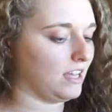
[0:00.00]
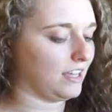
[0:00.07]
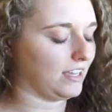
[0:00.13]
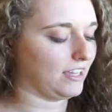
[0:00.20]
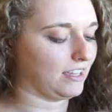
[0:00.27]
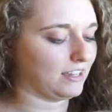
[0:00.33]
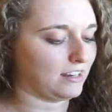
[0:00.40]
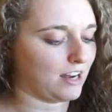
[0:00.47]

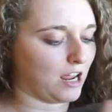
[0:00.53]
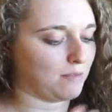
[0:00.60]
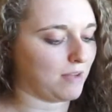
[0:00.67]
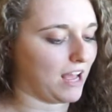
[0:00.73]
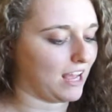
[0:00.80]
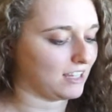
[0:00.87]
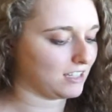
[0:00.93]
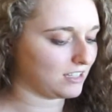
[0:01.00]
and I'm
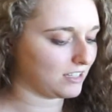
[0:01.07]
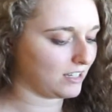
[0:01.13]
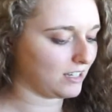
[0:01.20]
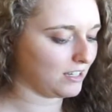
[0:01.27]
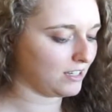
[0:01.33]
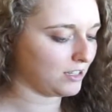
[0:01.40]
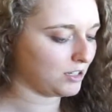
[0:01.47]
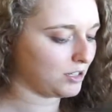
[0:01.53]

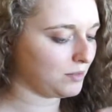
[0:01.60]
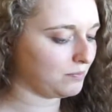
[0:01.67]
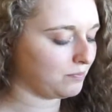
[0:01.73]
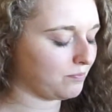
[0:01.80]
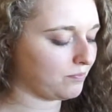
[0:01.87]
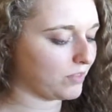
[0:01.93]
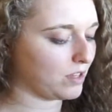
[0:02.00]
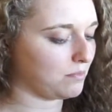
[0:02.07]
asking
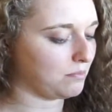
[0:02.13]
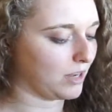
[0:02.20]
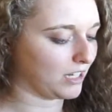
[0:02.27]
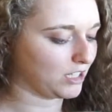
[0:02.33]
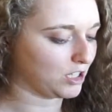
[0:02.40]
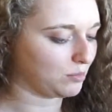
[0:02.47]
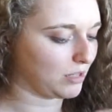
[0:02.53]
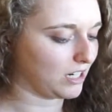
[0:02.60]
my
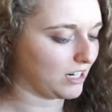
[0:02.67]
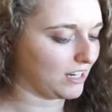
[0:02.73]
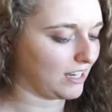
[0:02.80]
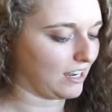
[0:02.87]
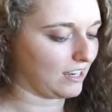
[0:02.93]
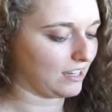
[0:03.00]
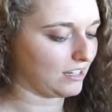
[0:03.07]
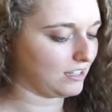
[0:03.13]
spirit
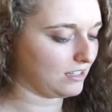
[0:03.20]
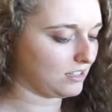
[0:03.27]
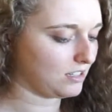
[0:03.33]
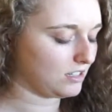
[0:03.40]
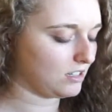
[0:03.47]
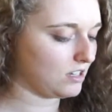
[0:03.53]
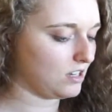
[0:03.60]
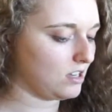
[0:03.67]
guides